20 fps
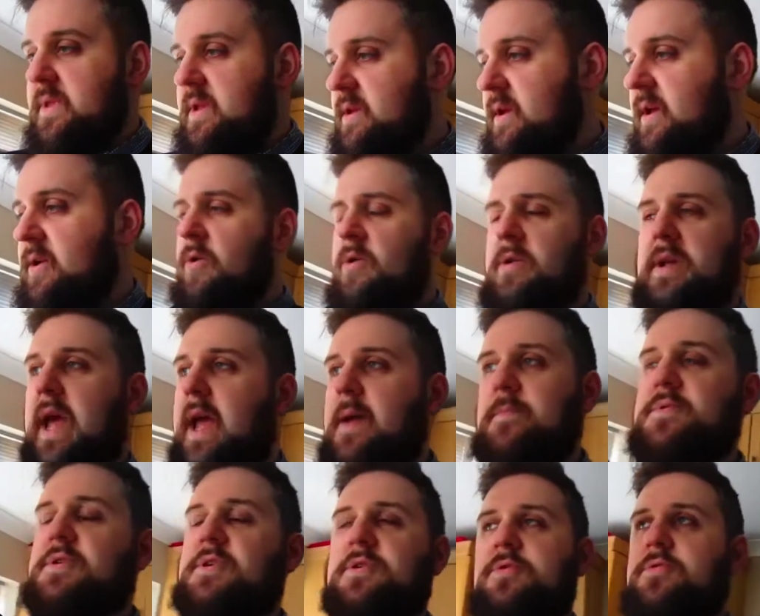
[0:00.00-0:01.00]
it all
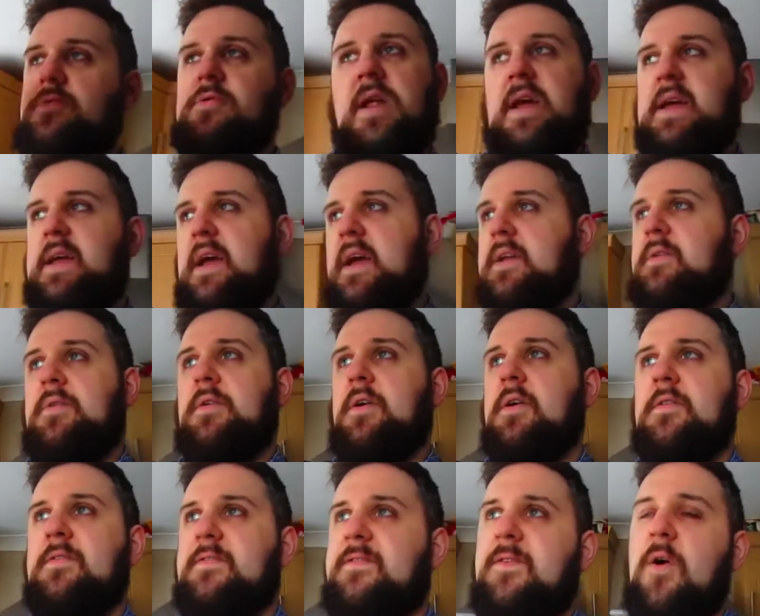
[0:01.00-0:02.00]
came to like I don't
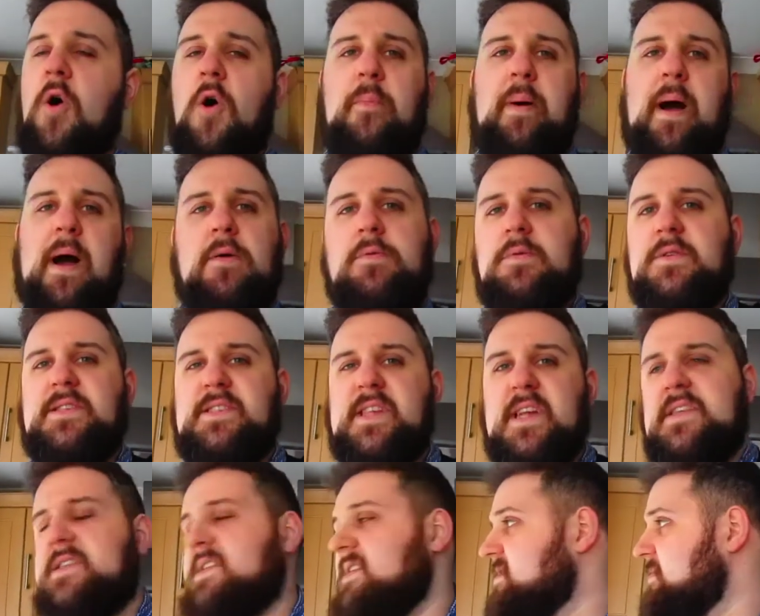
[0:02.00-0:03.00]
know four pound
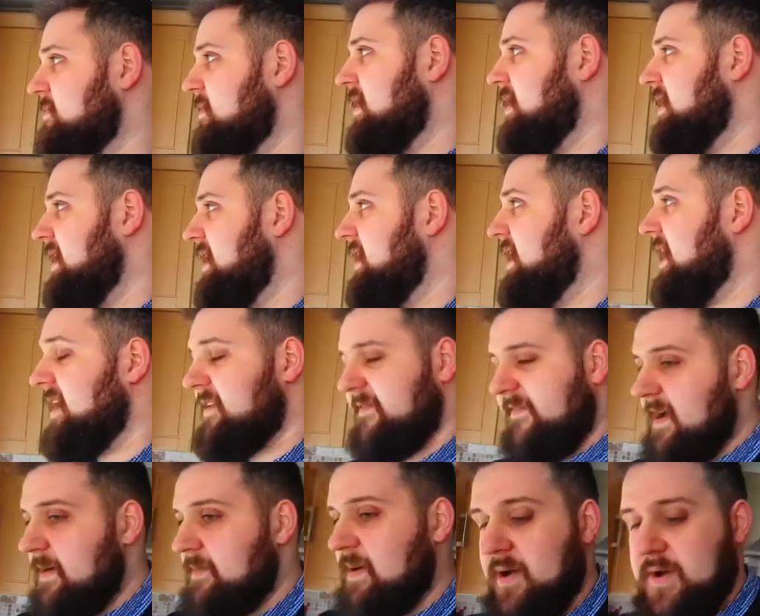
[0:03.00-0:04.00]
sixty or something like that, and I had a
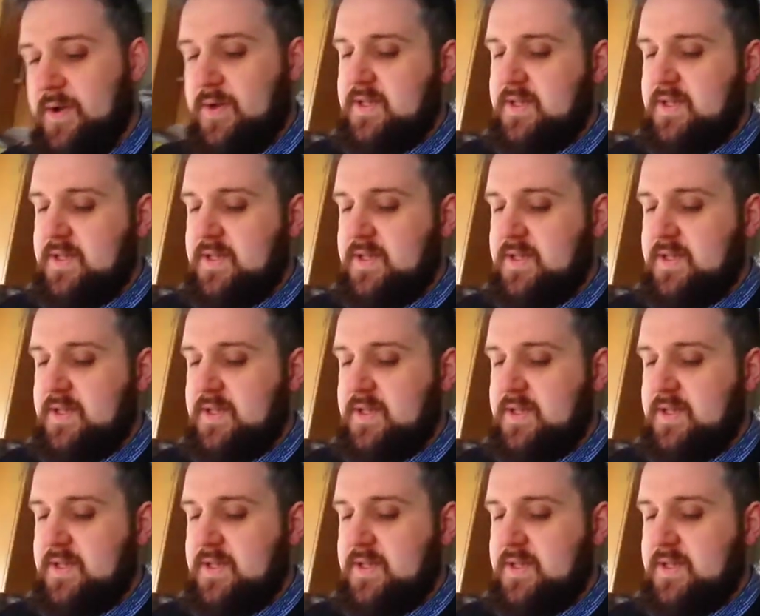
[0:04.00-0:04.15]
five pound.